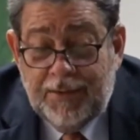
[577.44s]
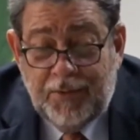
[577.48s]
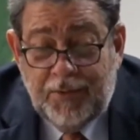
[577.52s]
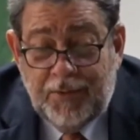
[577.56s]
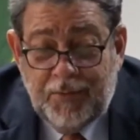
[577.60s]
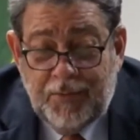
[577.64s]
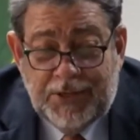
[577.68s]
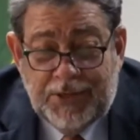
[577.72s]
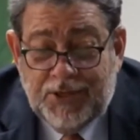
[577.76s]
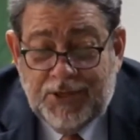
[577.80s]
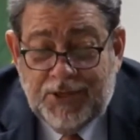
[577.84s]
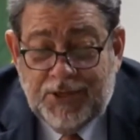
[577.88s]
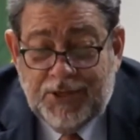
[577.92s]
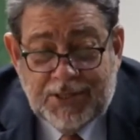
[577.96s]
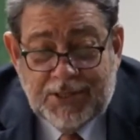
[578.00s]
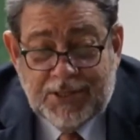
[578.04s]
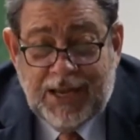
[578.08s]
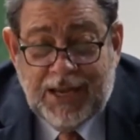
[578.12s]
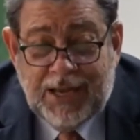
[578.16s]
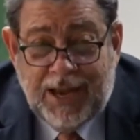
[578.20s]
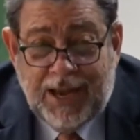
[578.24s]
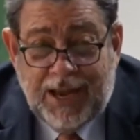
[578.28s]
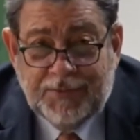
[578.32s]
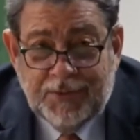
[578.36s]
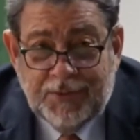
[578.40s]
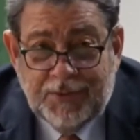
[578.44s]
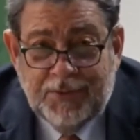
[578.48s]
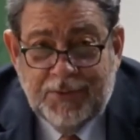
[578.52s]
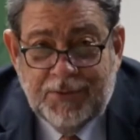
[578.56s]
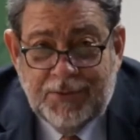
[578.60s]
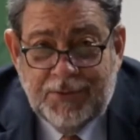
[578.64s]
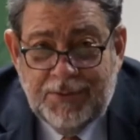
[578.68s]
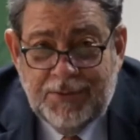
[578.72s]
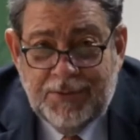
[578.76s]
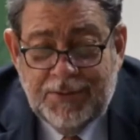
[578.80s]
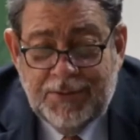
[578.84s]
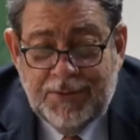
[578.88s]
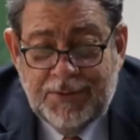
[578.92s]
we just have
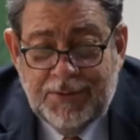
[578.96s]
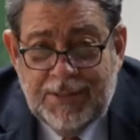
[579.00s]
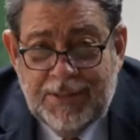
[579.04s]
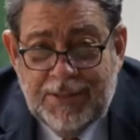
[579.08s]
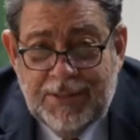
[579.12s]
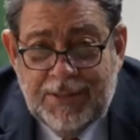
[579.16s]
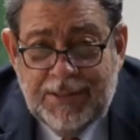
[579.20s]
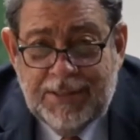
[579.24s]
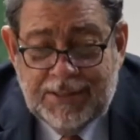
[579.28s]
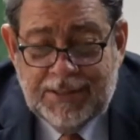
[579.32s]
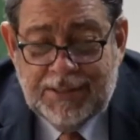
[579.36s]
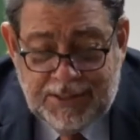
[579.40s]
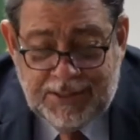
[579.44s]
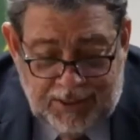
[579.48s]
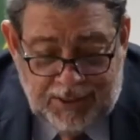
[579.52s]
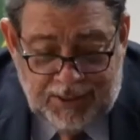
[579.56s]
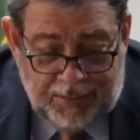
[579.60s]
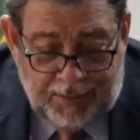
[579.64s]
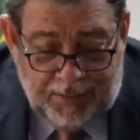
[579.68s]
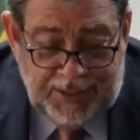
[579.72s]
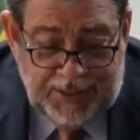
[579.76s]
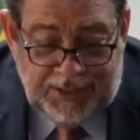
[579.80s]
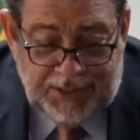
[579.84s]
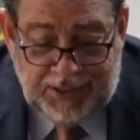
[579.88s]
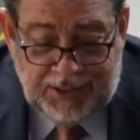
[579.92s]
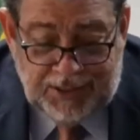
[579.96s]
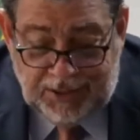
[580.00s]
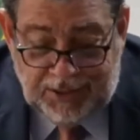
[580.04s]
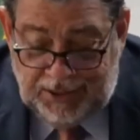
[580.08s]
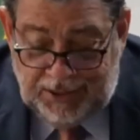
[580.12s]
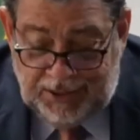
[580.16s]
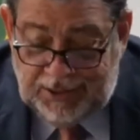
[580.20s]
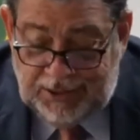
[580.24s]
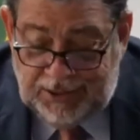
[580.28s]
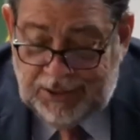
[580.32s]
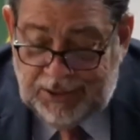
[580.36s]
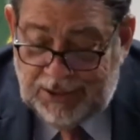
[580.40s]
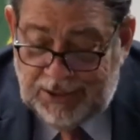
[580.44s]
to stop this
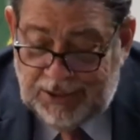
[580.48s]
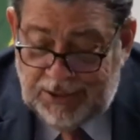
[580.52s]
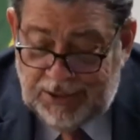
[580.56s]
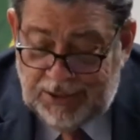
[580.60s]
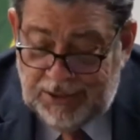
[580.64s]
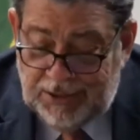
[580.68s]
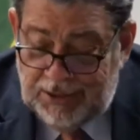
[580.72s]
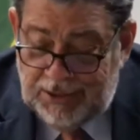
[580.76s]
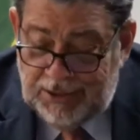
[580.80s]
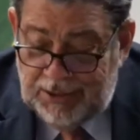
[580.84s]
search